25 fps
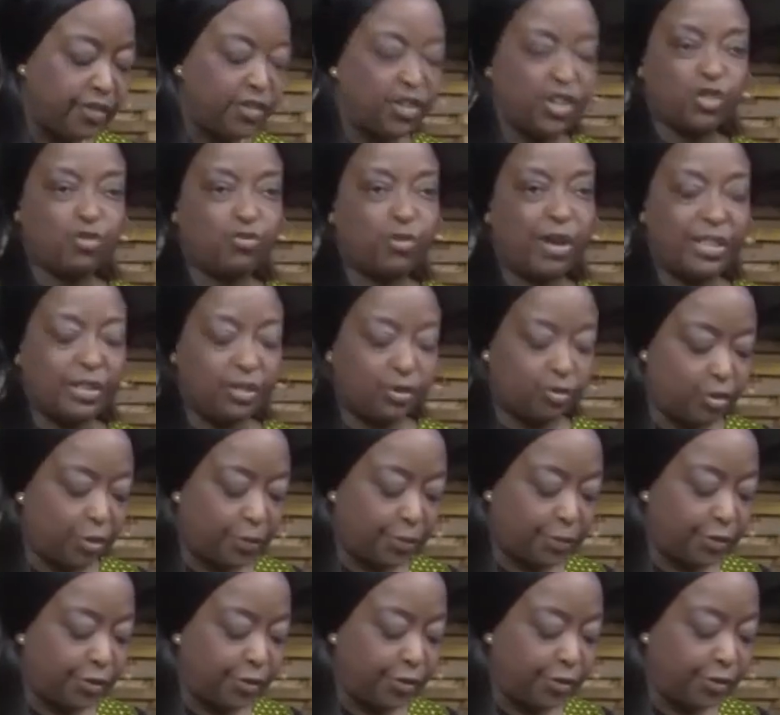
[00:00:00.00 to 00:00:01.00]
Just write the
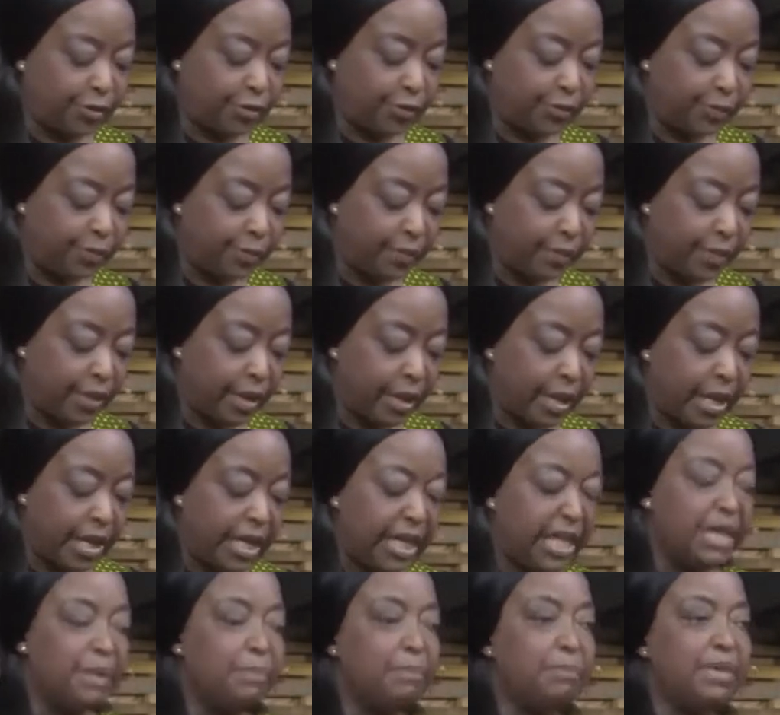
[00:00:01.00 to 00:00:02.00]
scriptures.
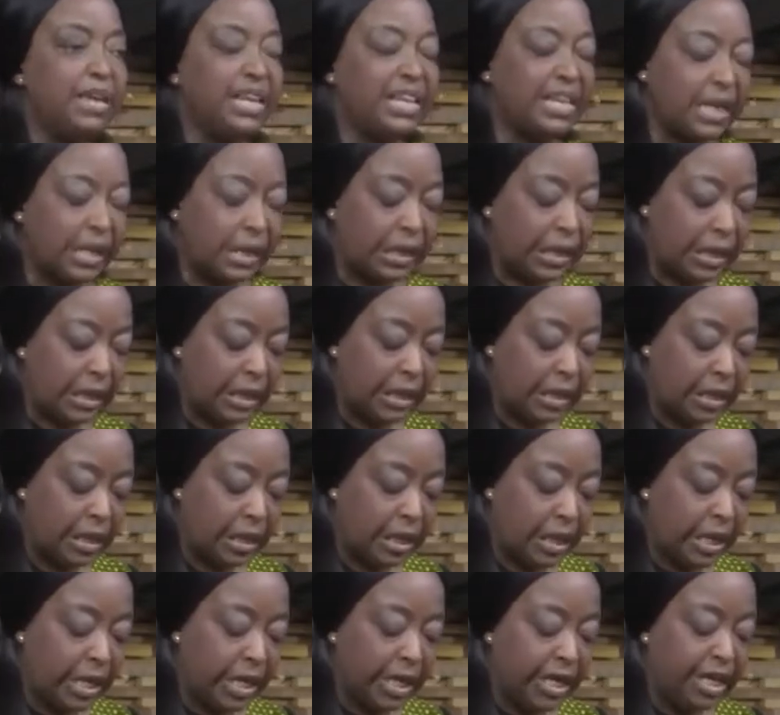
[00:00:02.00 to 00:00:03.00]
Immediately,
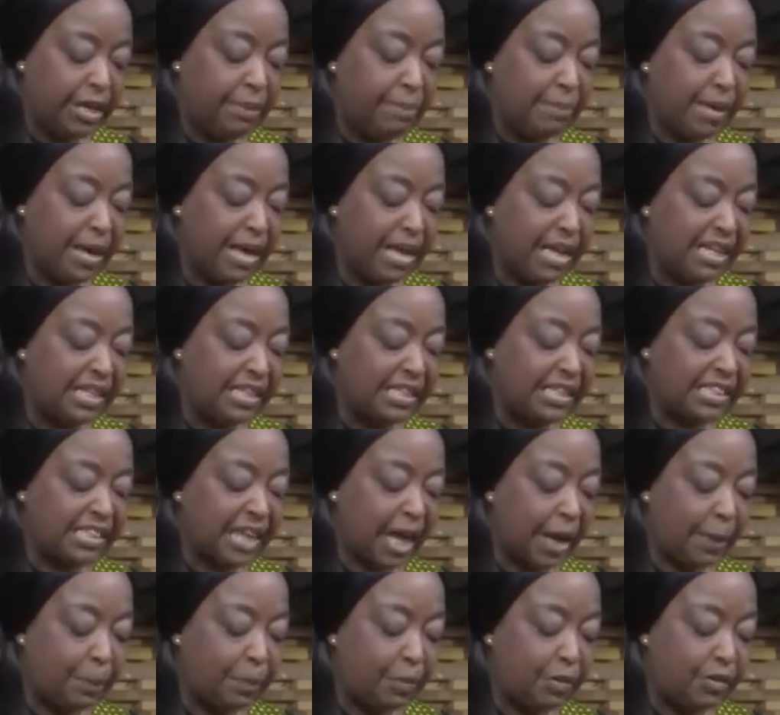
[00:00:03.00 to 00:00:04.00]
he made his
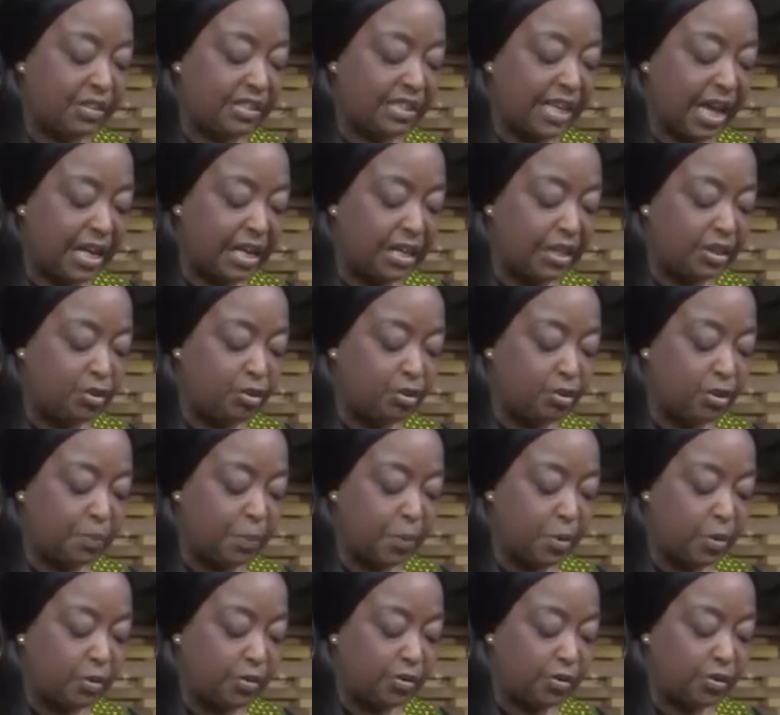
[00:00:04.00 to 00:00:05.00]
disciples get into the
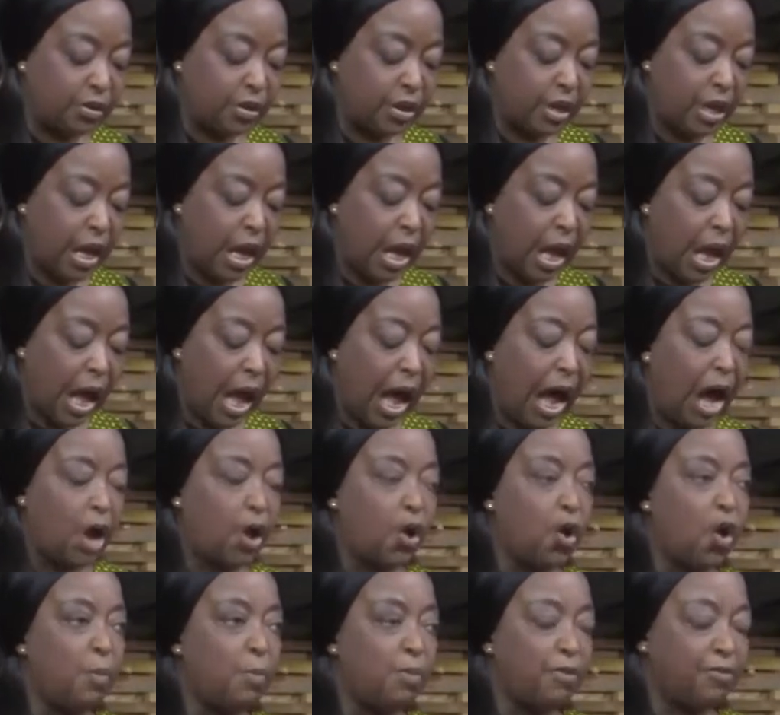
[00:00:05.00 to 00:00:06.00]
boat and
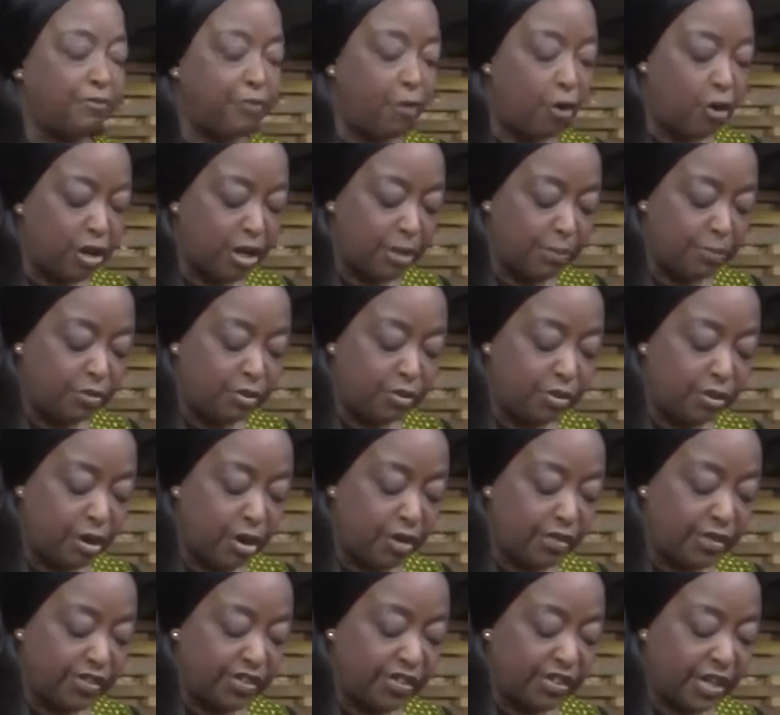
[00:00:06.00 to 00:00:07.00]
go before him to the
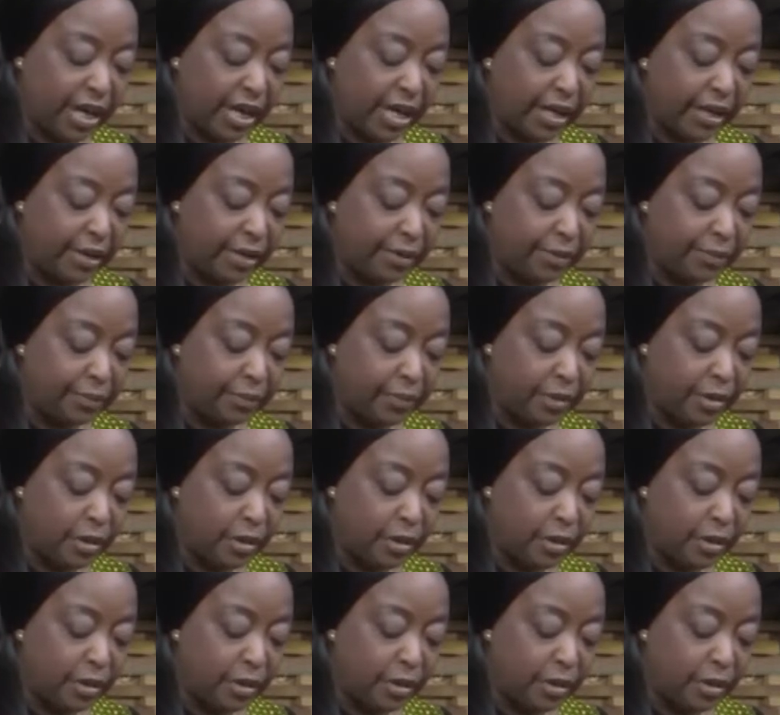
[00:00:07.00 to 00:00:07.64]
other side,